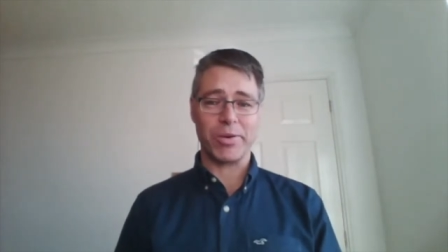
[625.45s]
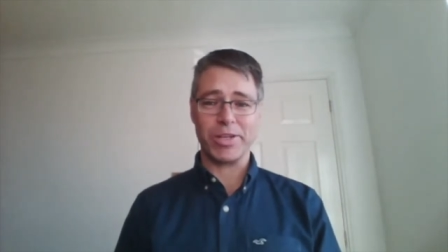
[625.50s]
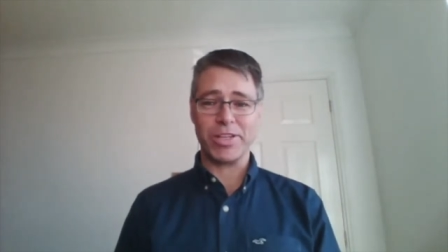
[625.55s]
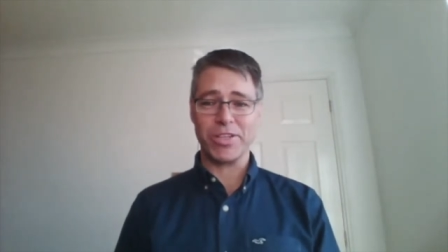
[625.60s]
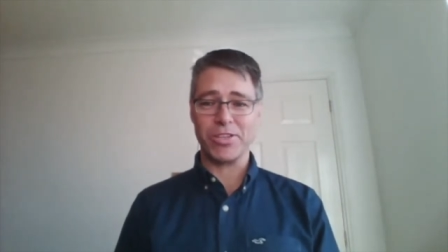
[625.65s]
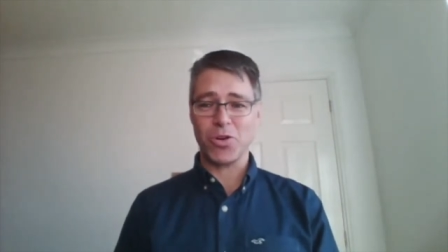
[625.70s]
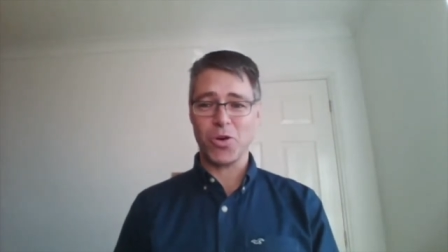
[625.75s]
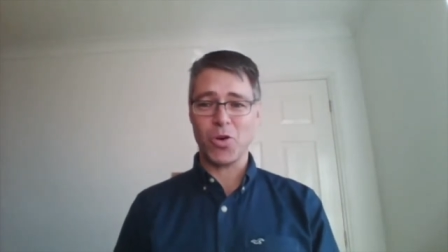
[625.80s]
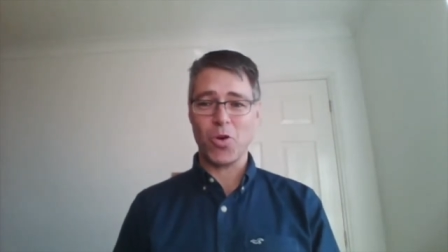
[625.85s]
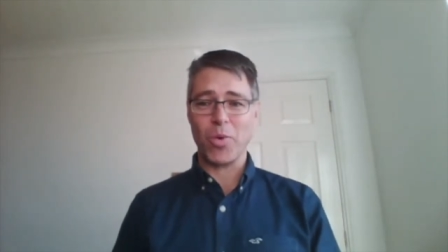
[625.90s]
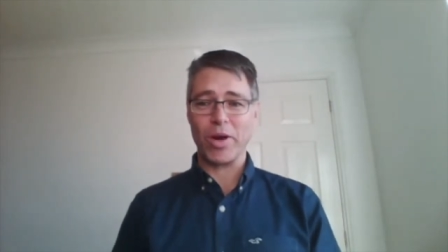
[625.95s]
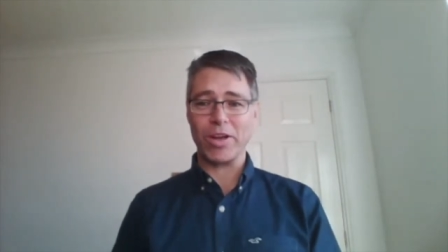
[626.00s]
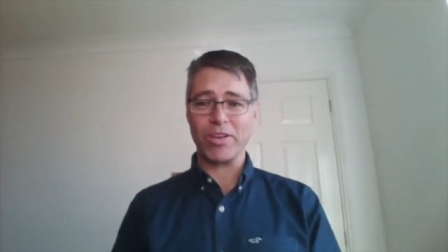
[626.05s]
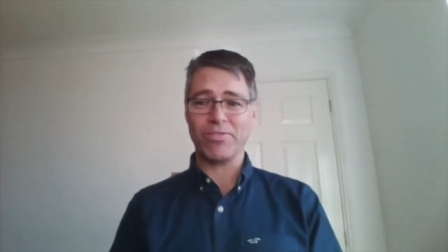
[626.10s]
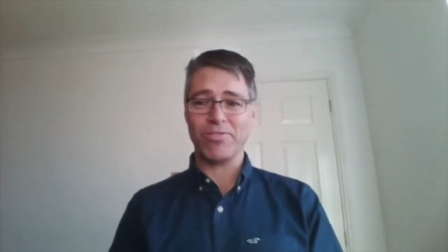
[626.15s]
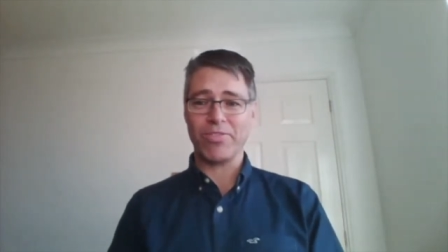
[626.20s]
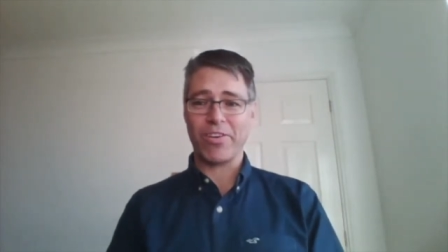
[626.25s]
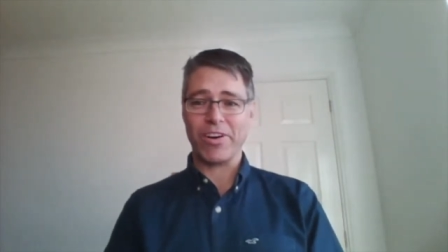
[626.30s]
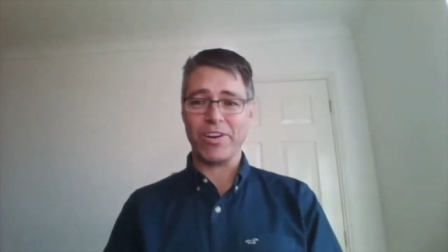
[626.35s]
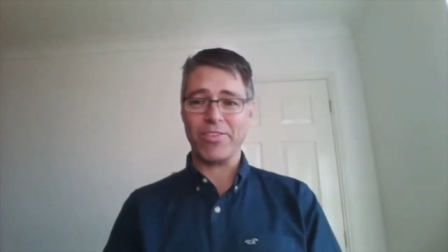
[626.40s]
which is always
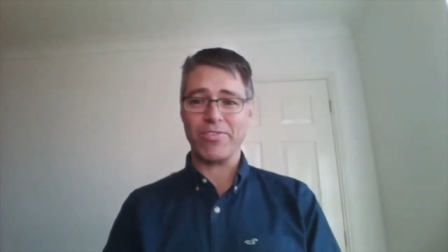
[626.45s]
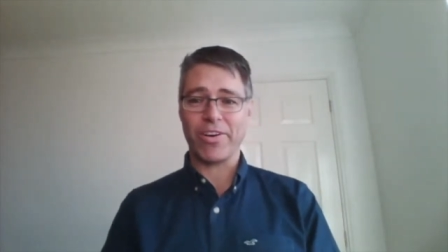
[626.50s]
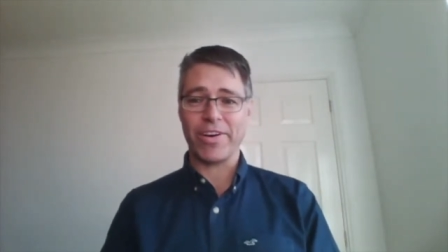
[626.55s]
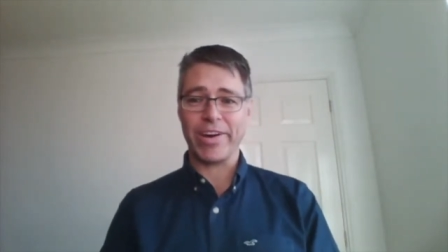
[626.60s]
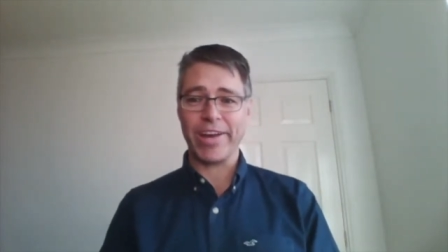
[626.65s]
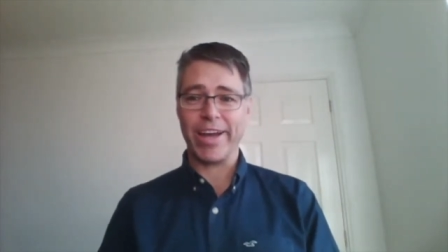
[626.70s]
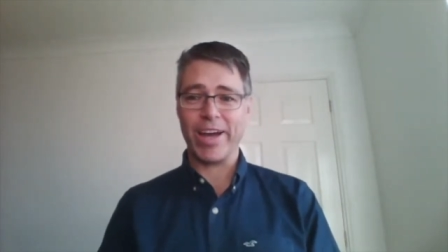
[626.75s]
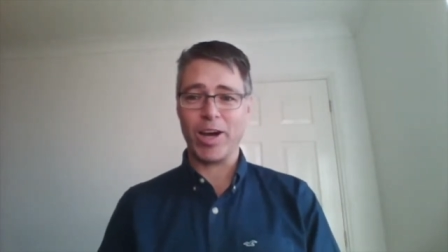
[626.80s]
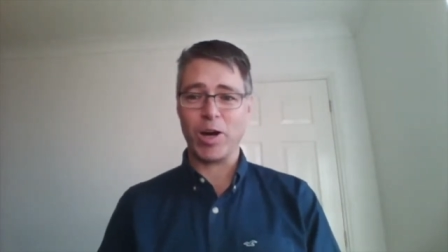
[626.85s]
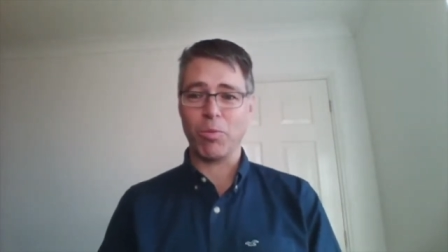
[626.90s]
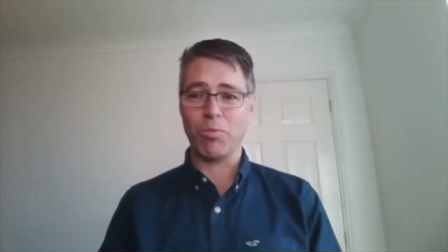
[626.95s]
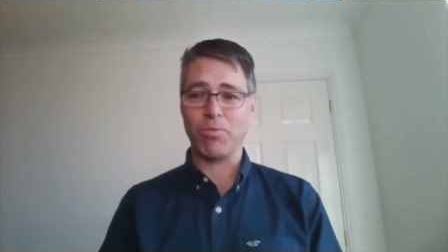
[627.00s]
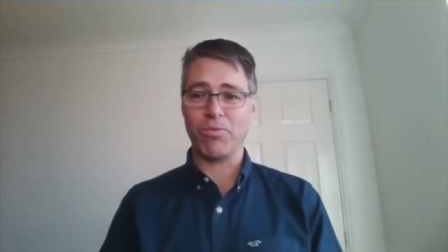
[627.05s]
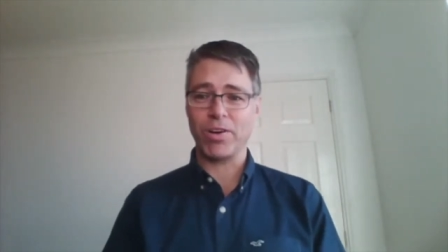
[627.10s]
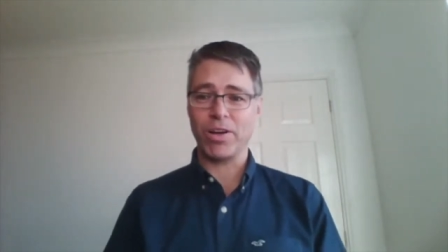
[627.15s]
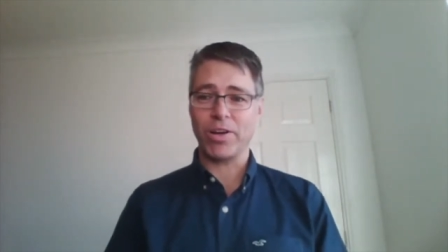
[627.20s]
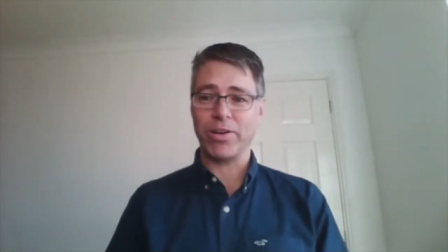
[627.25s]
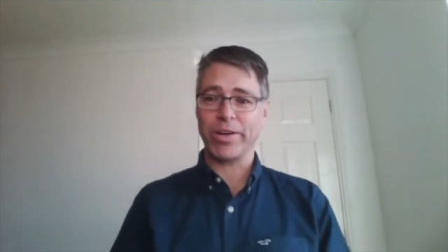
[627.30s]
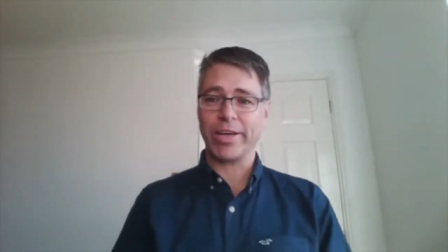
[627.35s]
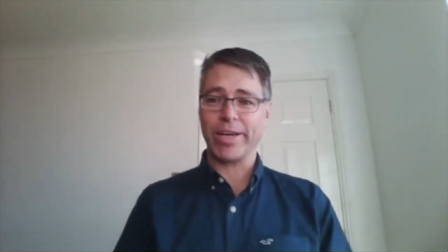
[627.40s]
very, very
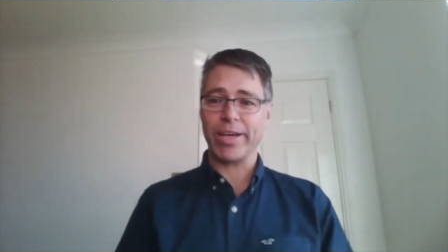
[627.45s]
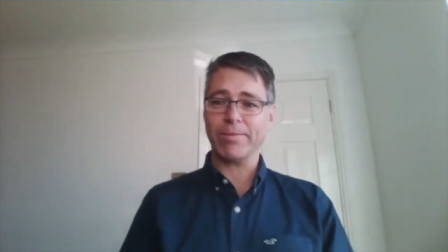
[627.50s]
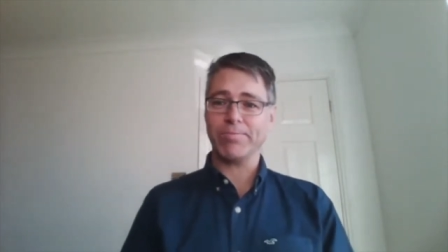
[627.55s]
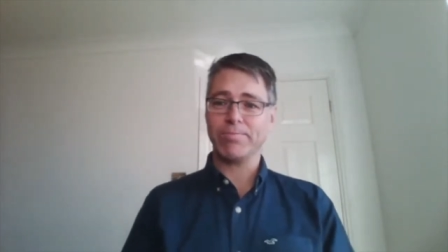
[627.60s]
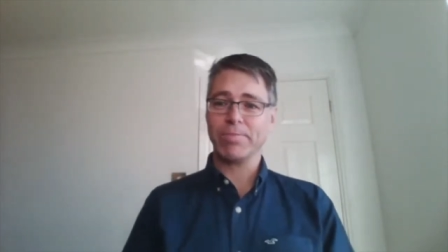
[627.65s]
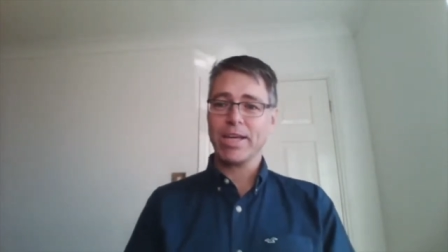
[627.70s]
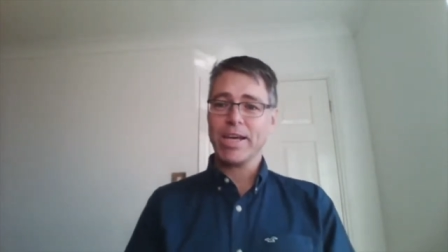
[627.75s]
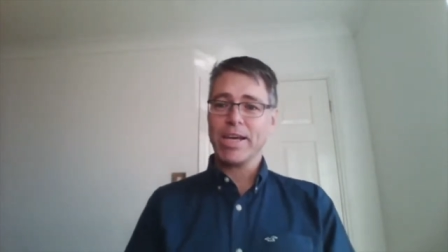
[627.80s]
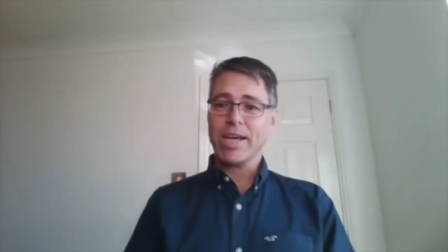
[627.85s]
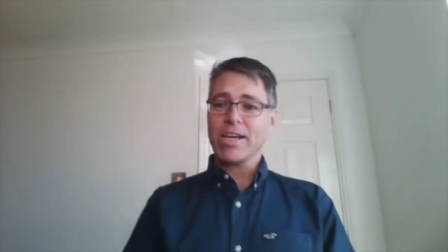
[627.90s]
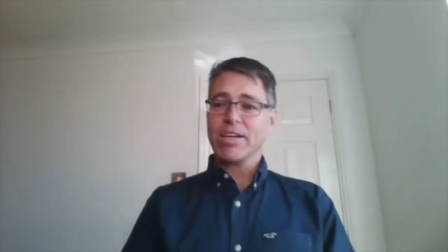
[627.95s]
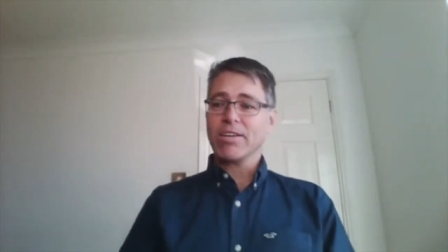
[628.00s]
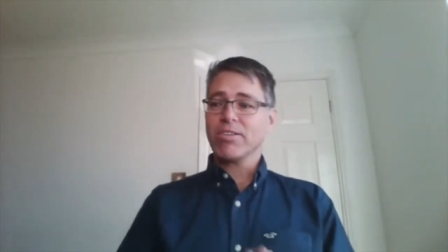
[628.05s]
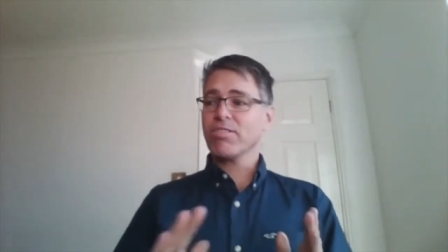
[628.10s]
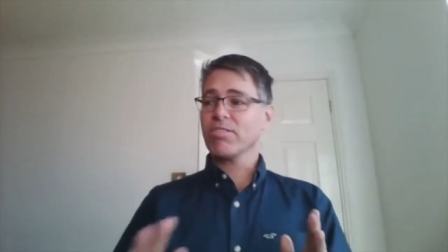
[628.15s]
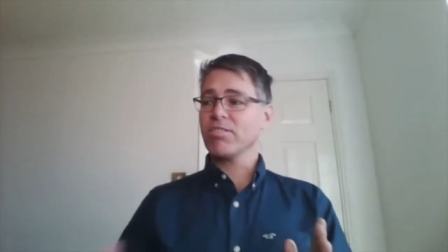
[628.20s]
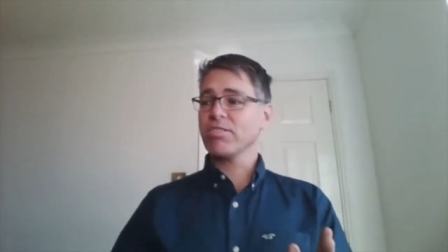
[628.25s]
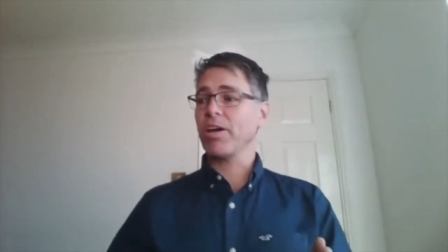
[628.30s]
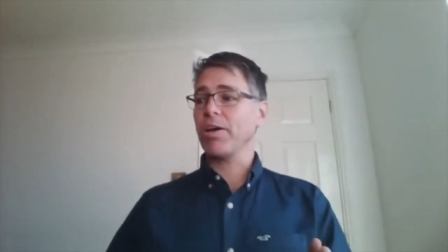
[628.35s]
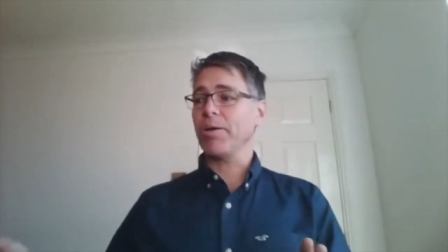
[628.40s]
helpful, okay?
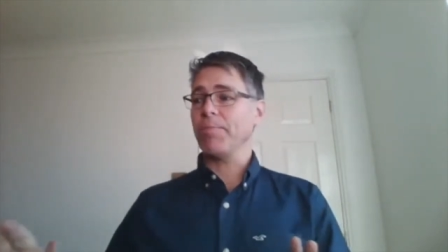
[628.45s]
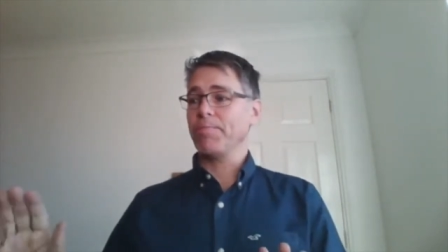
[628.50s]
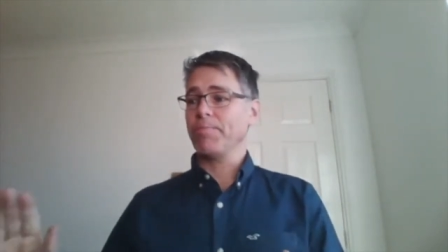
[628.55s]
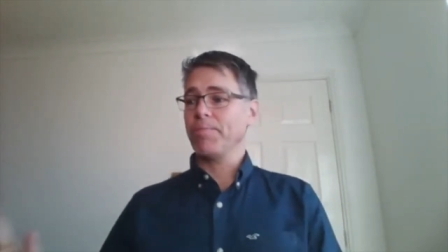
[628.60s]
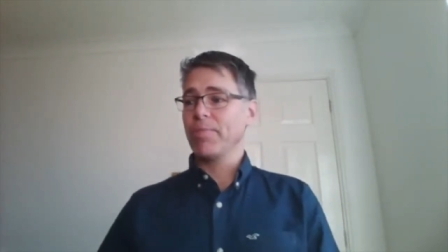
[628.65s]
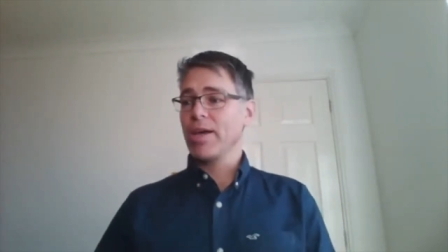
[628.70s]
So